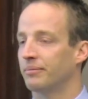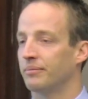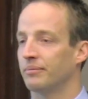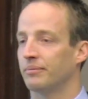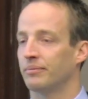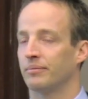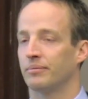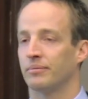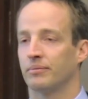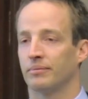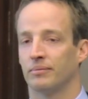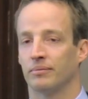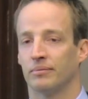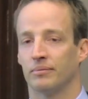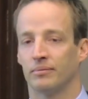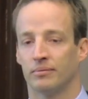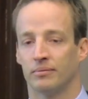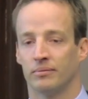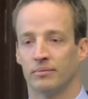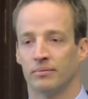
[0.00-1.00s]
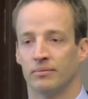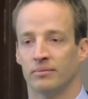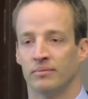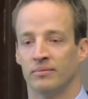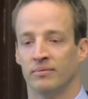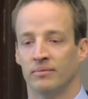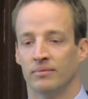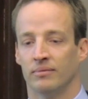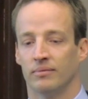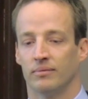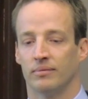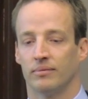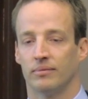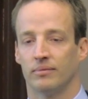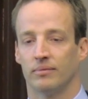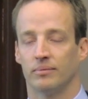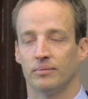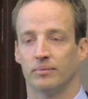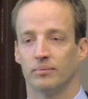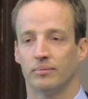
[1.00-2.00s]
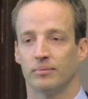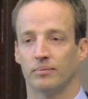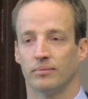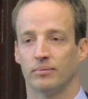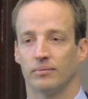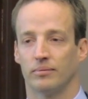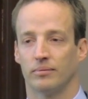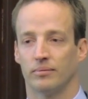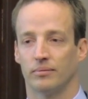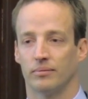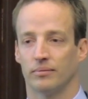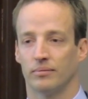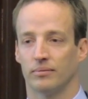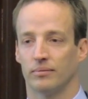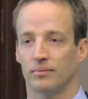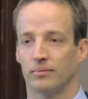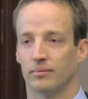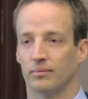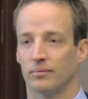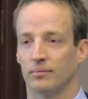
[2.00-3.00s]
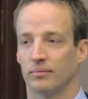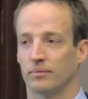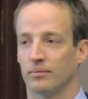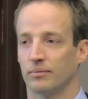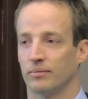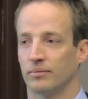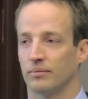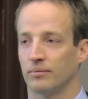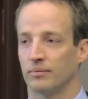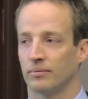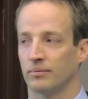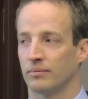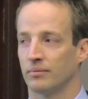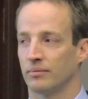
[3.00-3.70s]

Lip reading: No one is speaking in this clip.